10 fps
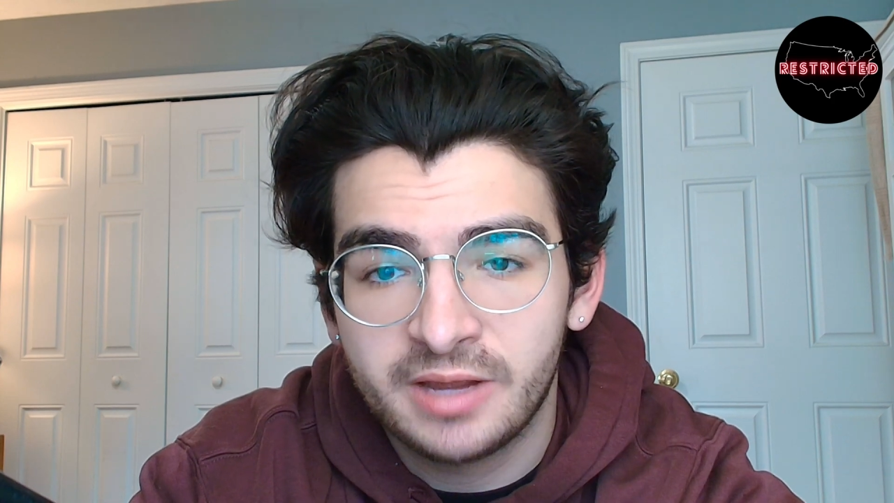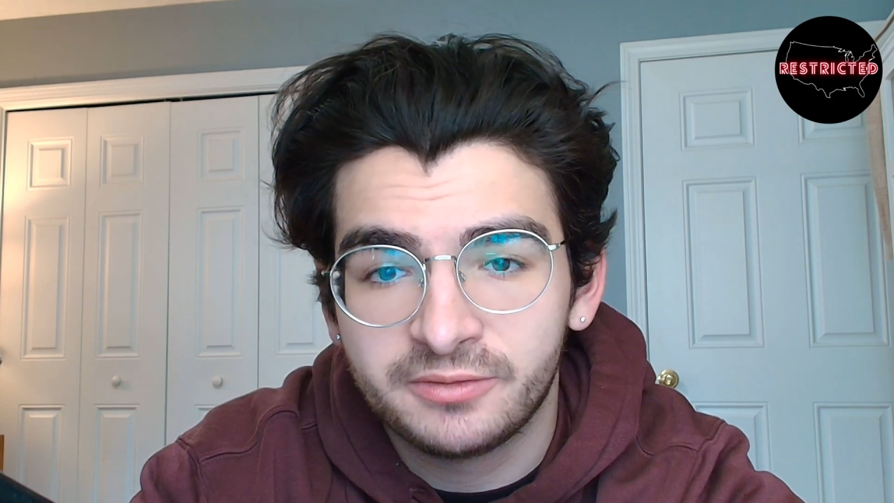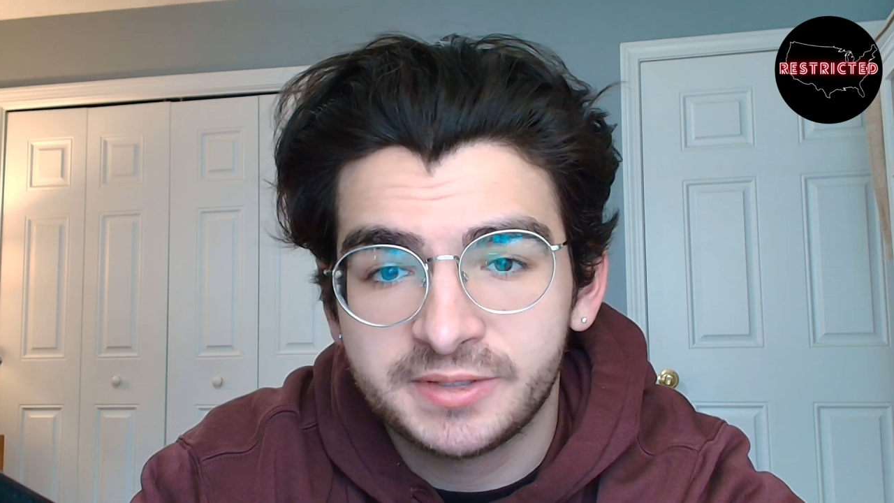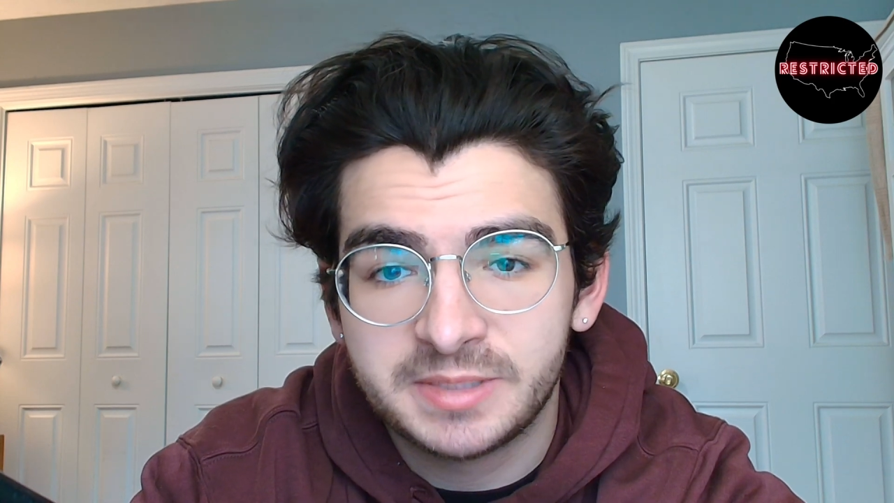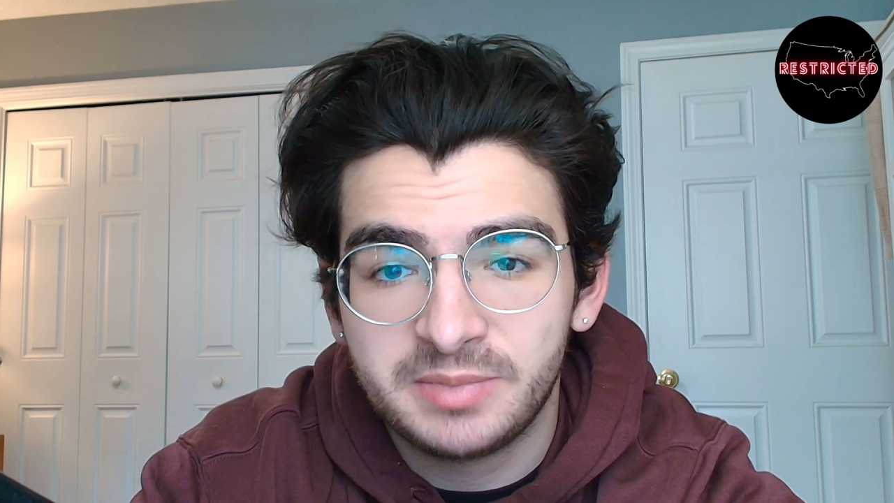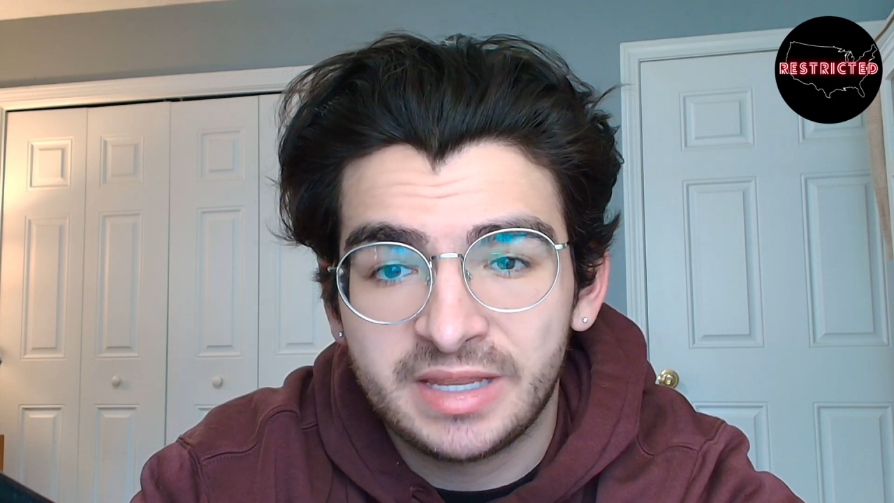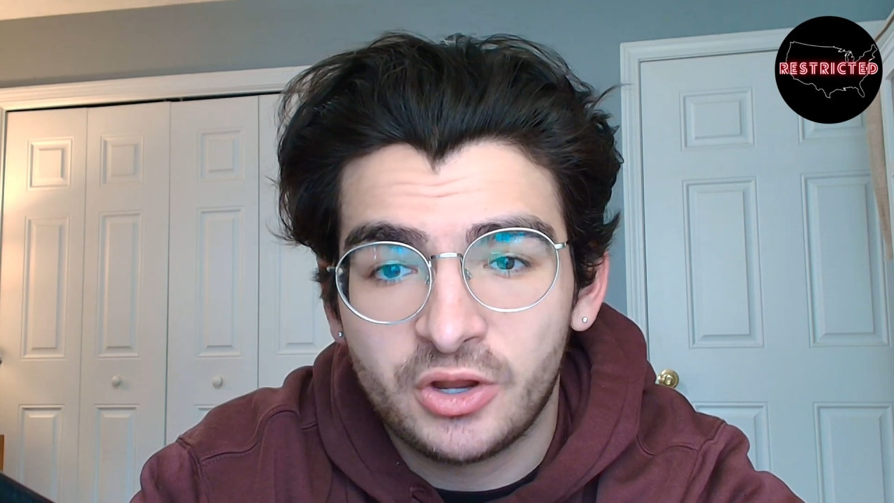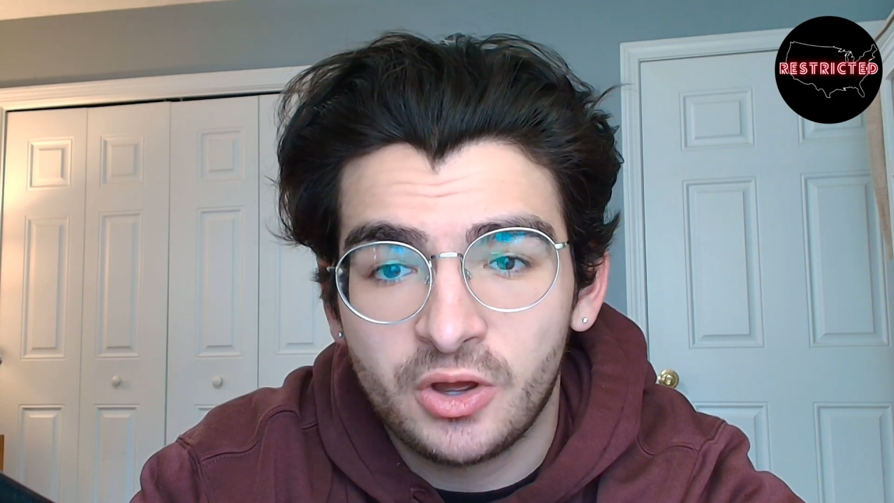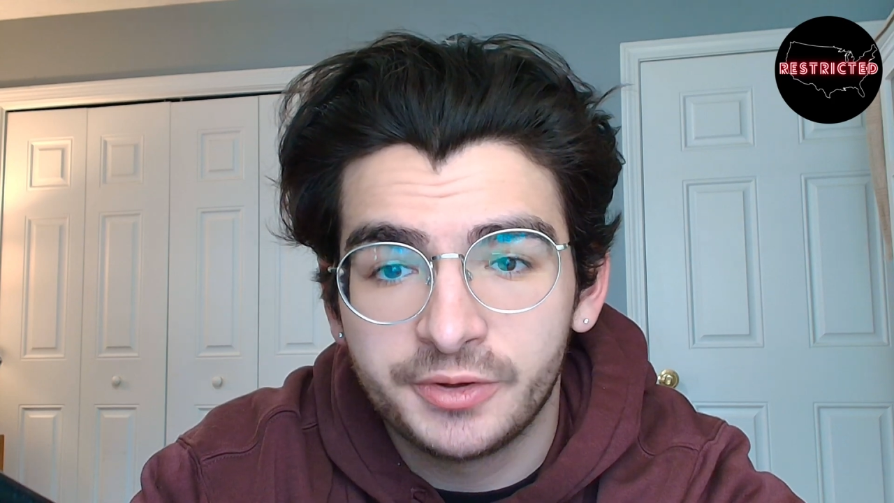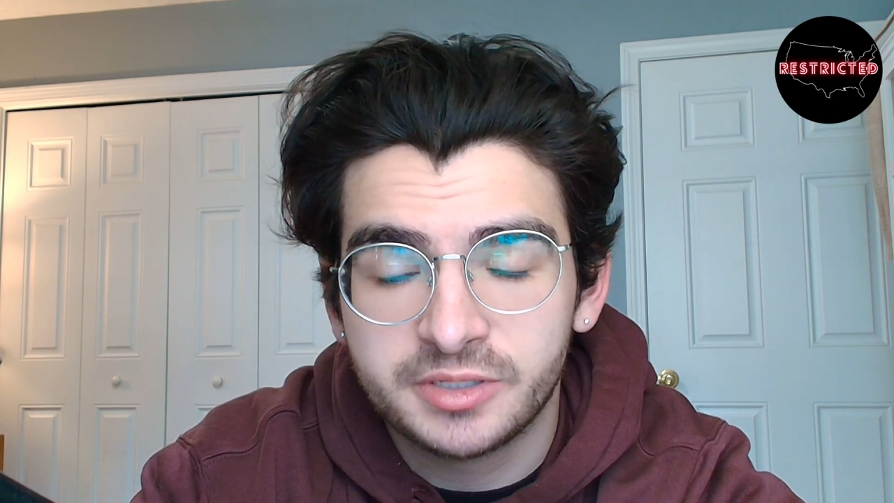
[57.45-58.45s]
effort to ban
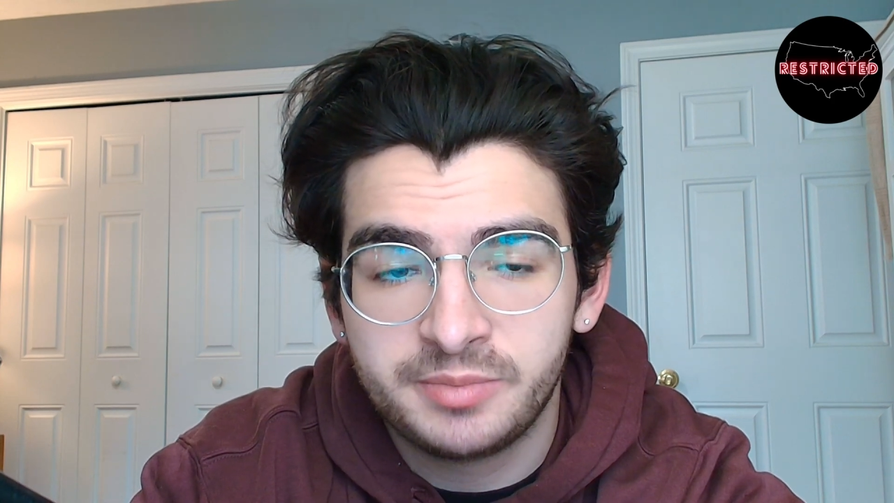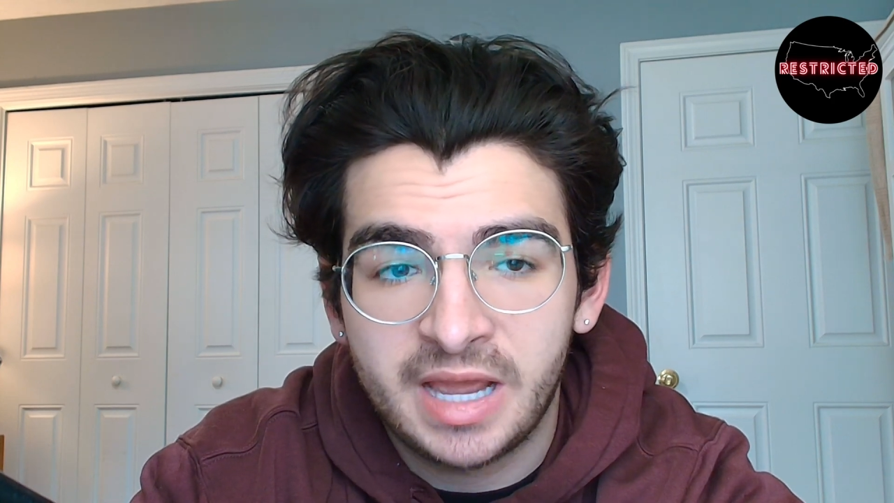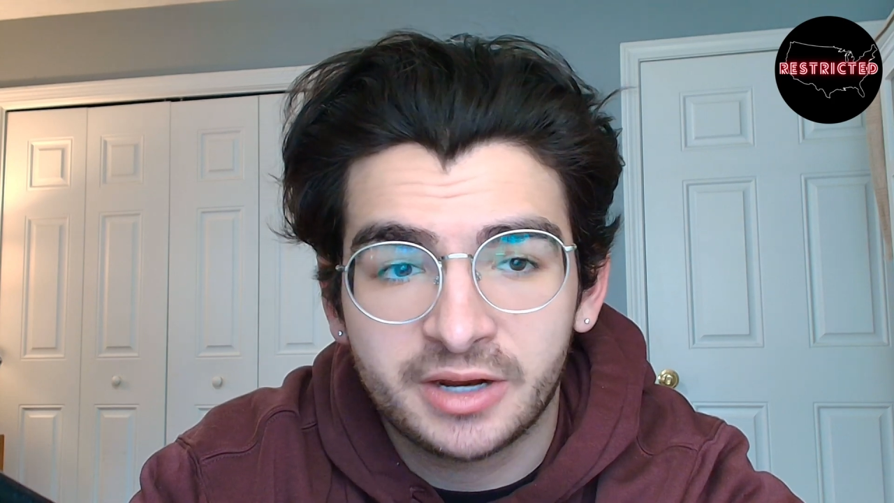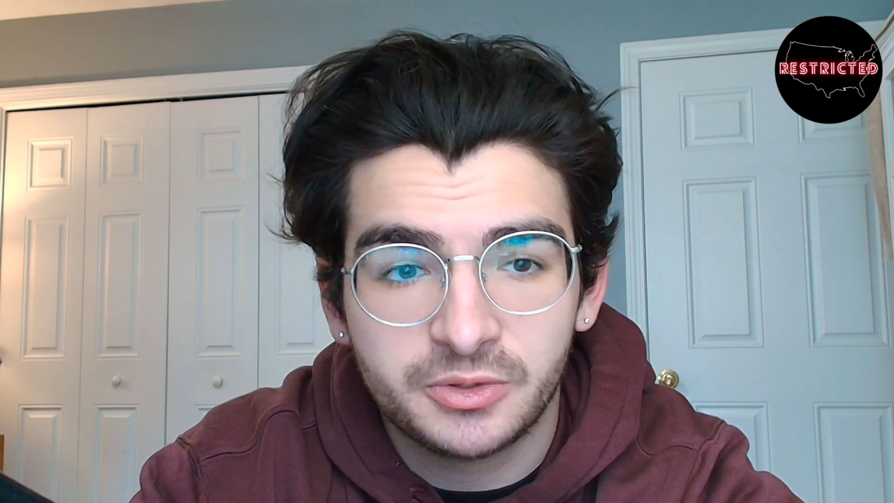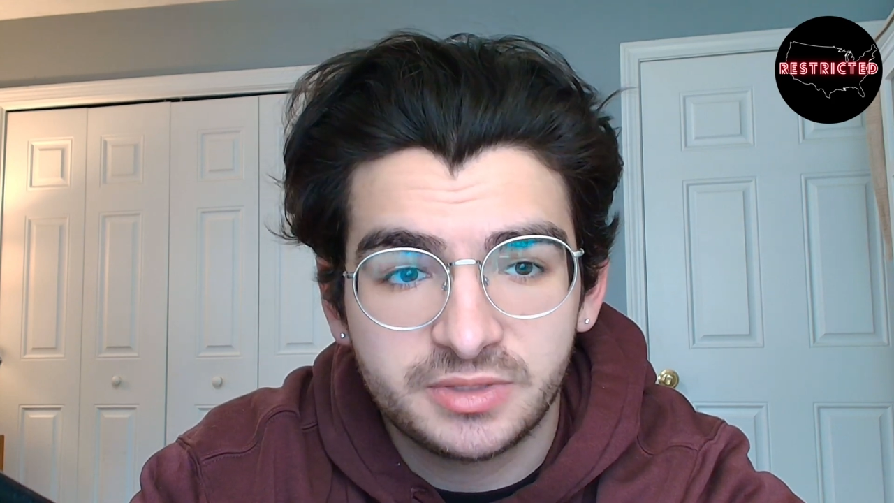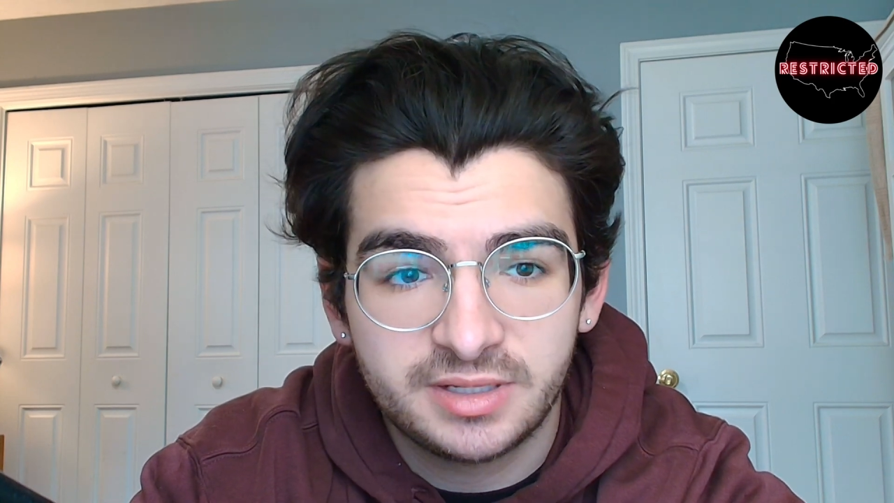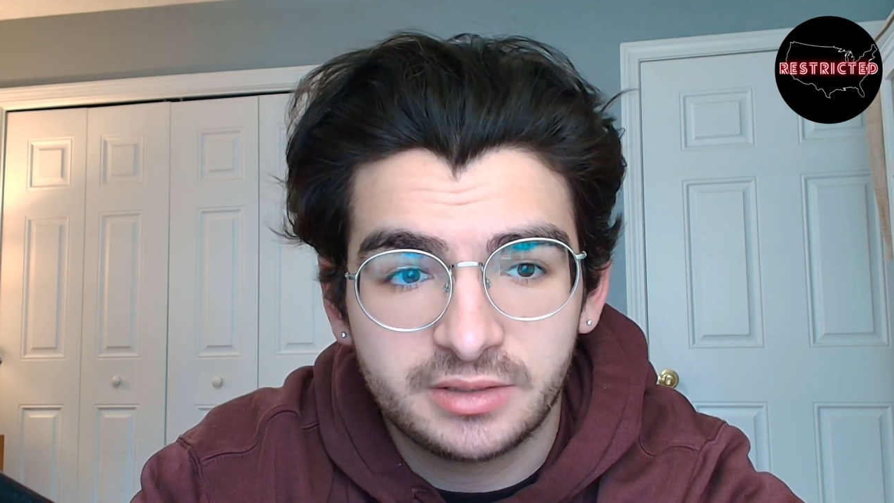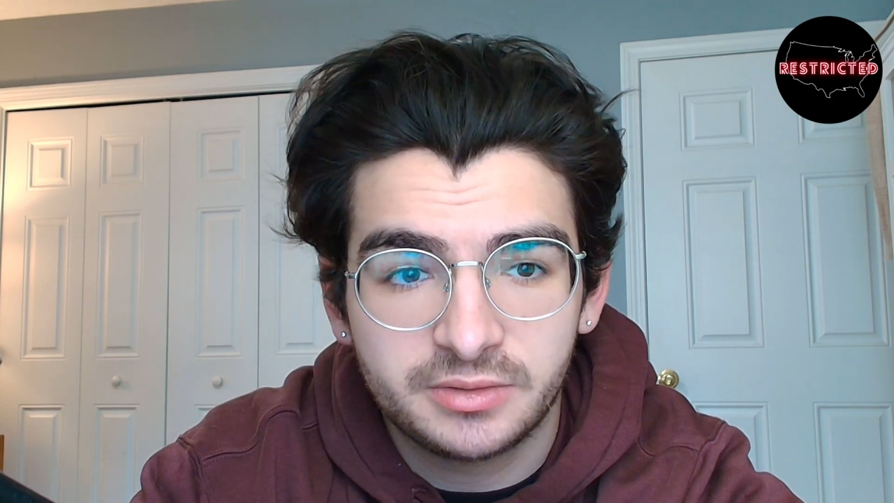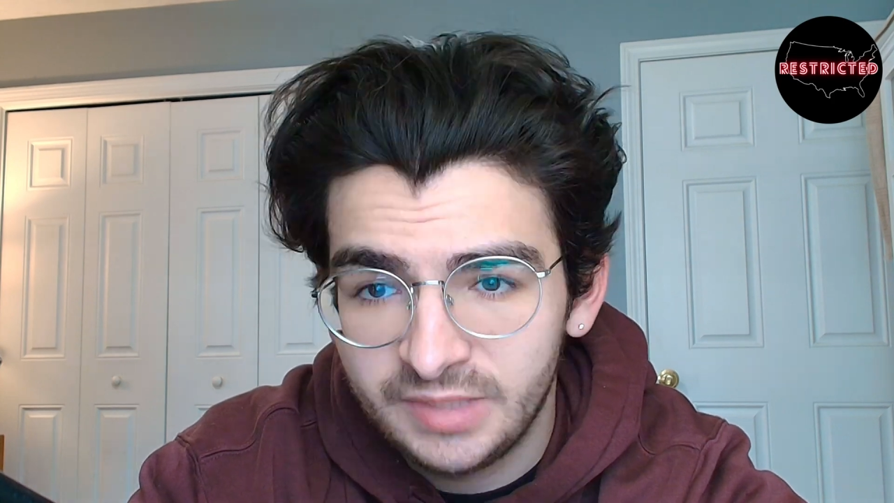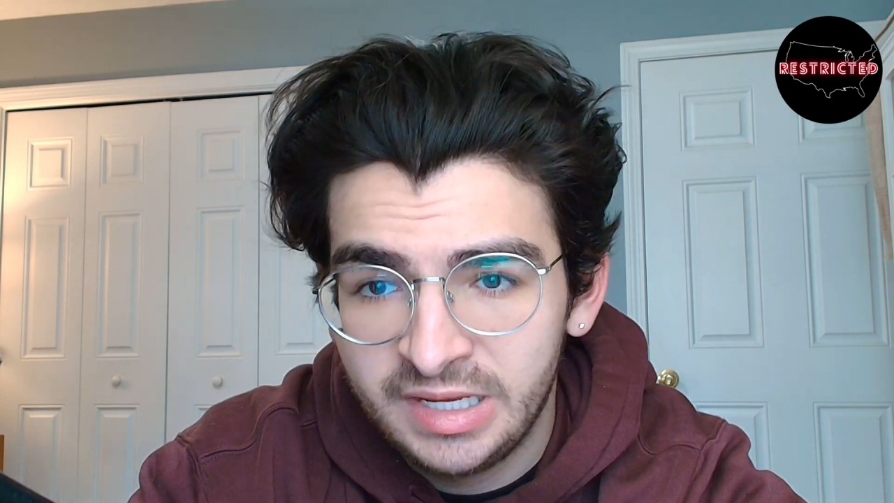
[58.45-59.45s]
all tobacco sales.